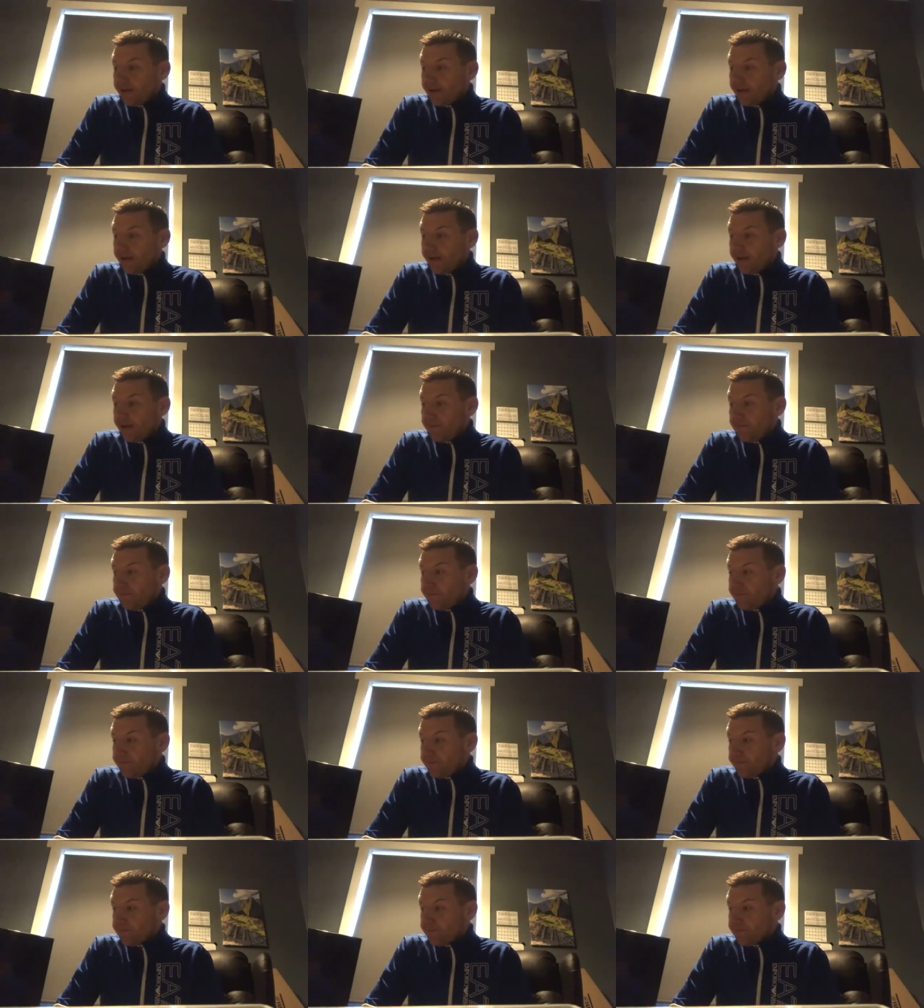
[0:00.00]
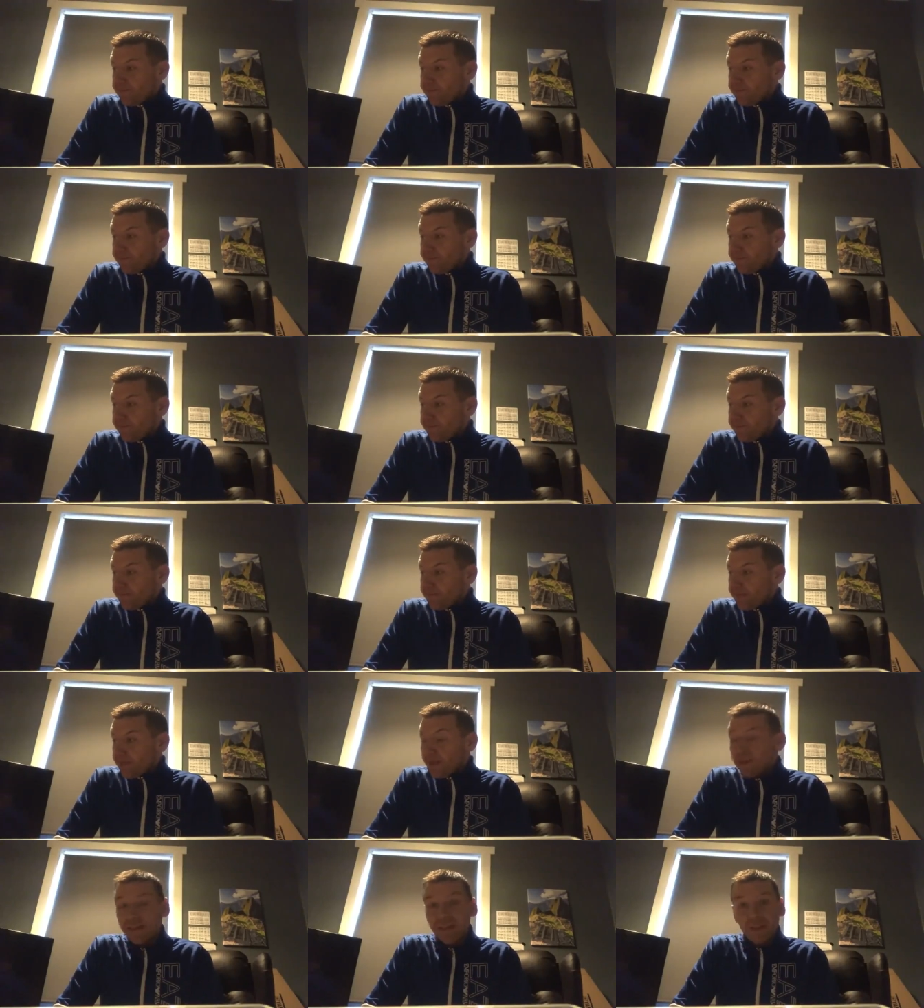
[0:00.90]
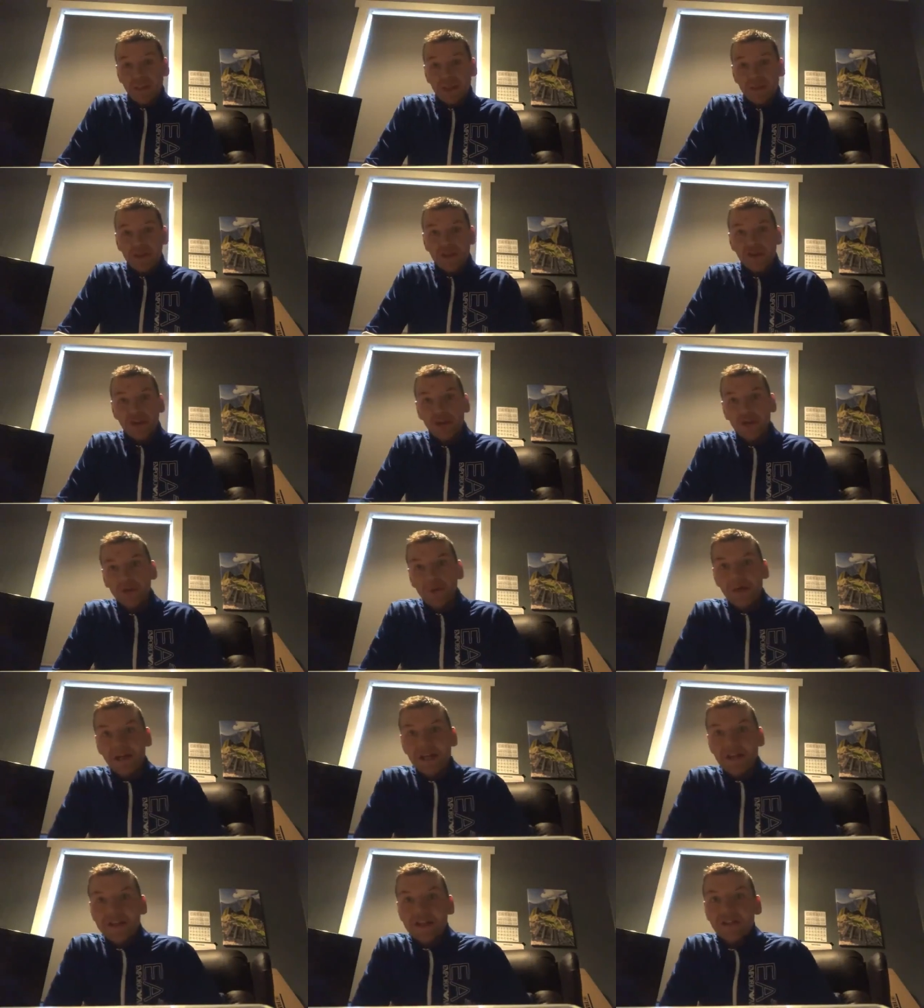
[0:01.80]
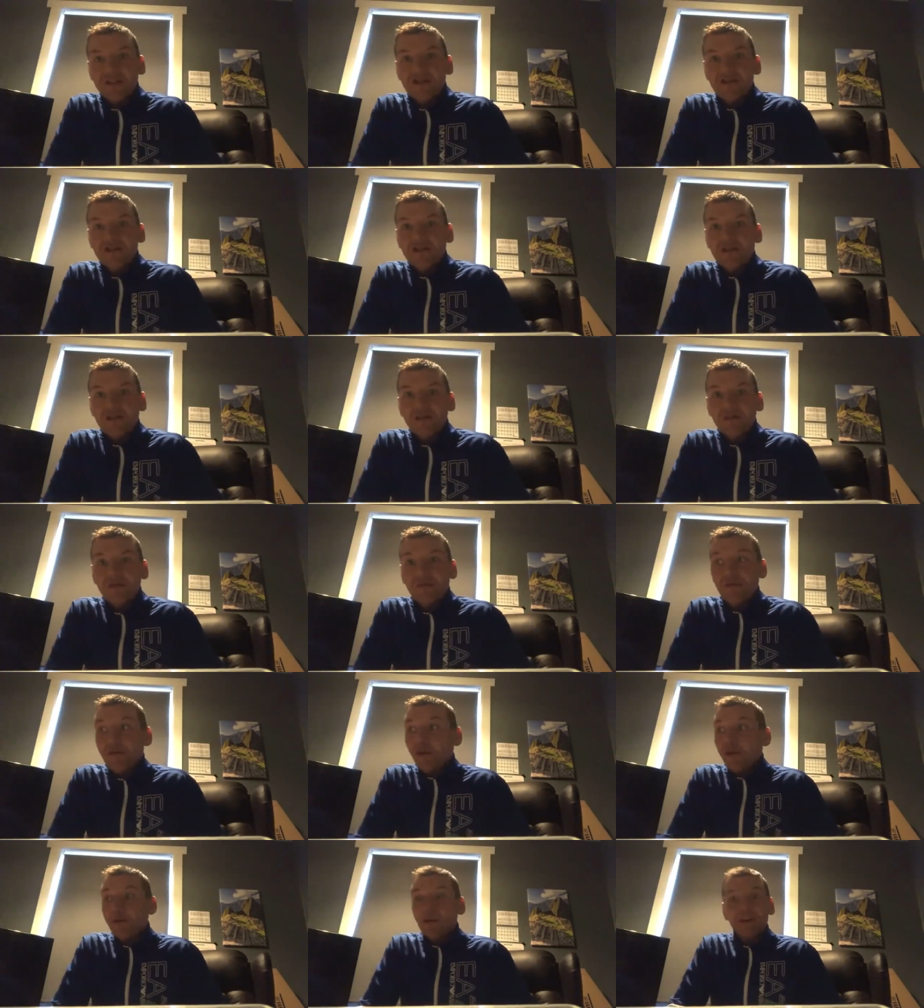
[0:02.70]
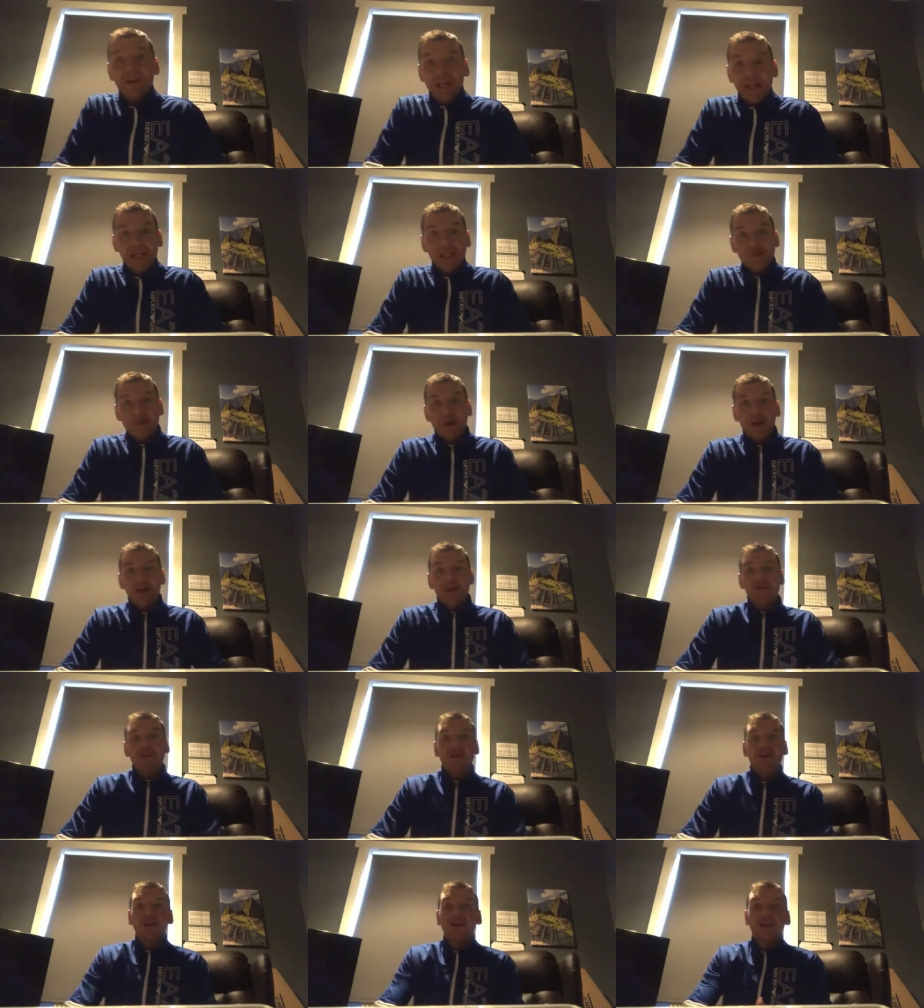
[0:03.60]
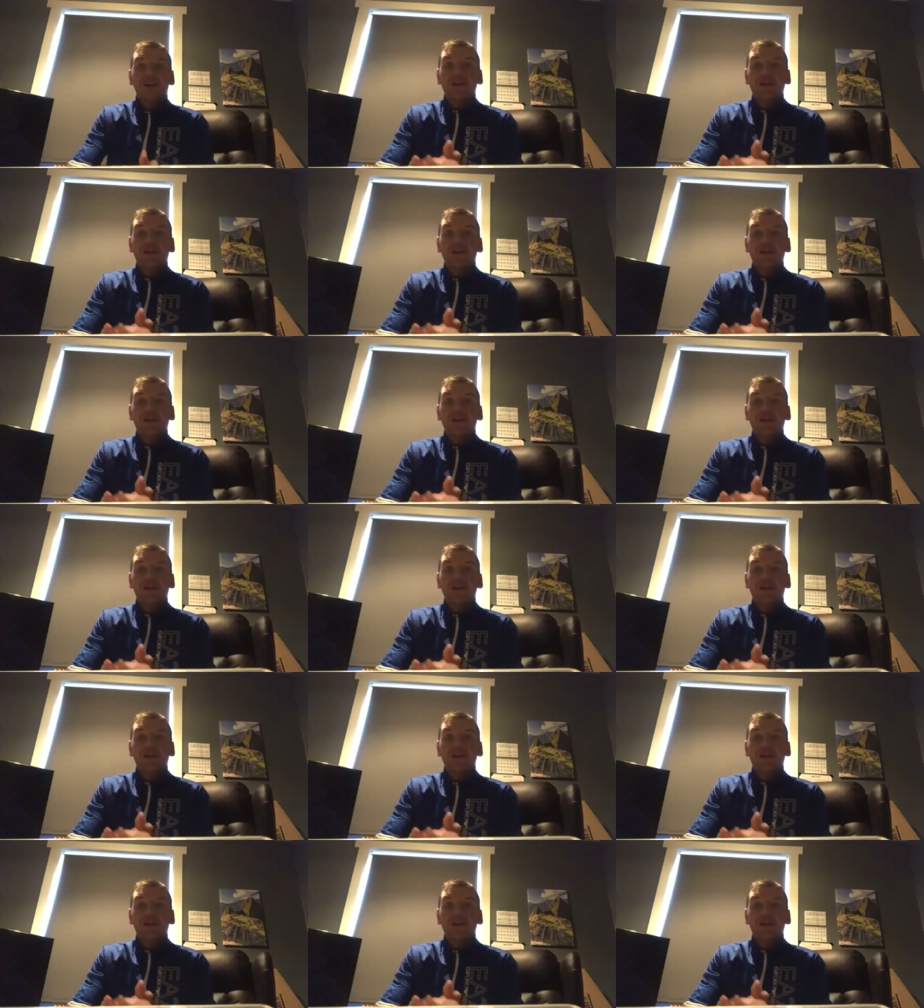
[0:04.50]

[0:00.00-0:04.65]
um, to leave a journal message for their case manager